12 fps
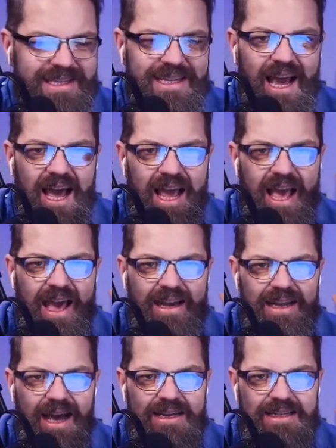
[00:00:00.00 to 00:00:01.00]
This guy
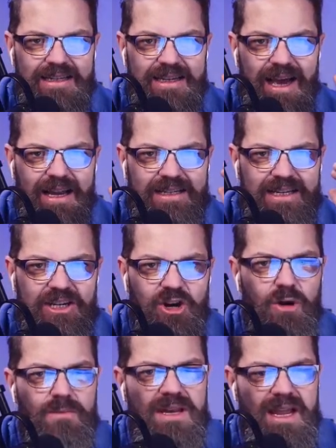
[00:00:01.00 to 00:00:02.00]
had a
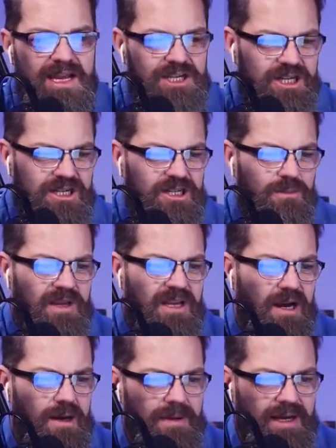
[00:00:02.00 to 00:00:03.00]
determination to
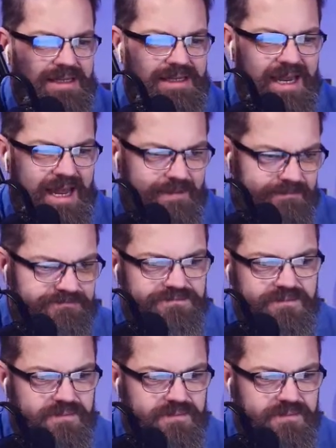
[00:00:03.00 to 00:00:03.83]
become a saint.